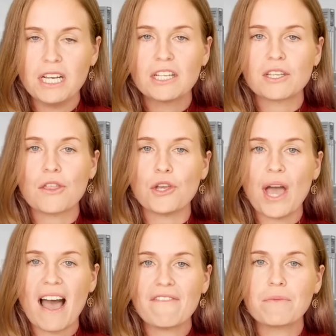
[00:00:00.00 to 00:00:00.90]
so that you
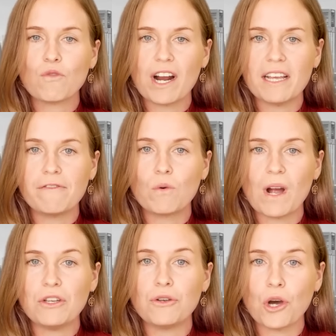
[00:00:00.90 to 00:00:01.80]
have them ready for
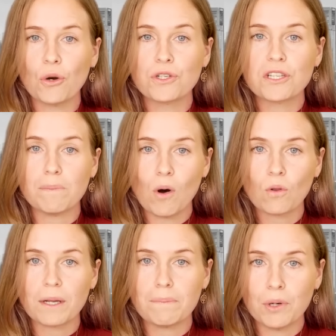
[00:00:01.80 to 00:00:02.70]
when you go to the
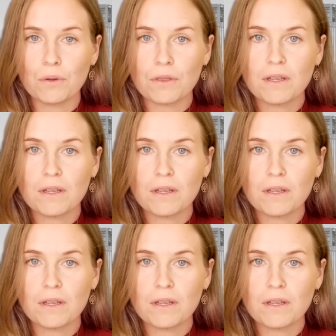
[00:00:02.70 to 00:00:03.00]
polling booth.